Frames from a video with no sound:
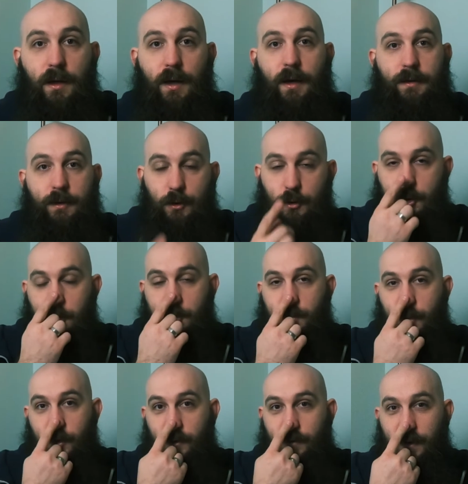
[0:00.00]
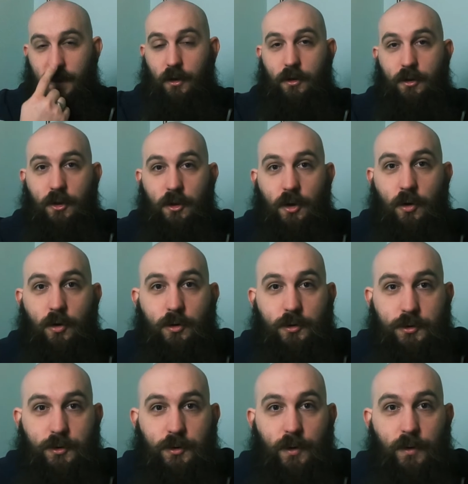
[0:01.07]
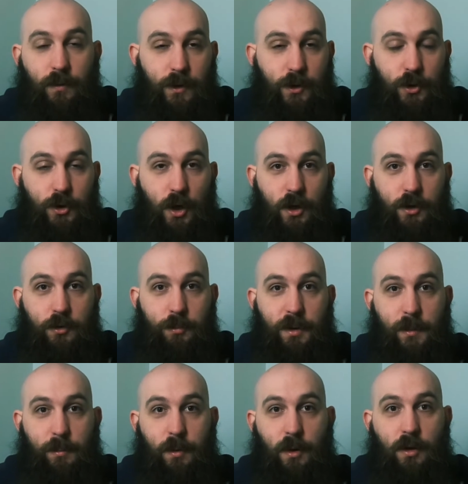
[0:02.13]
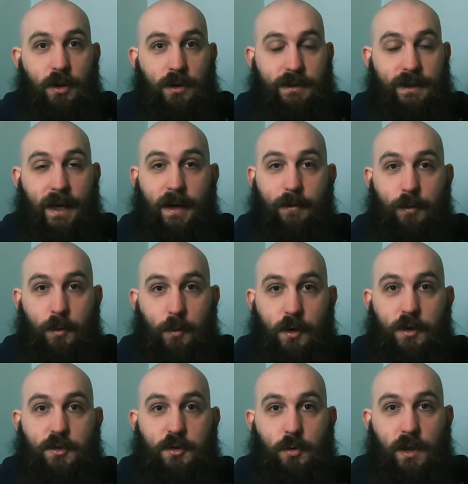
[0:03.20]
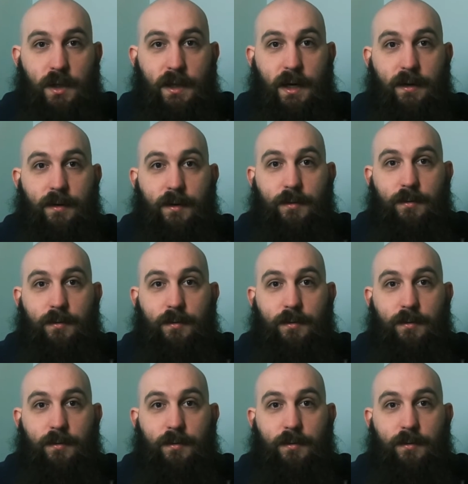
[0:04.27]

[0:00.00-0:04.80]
and you just put your finger on your nose when you talk to people, because everyone is doing that.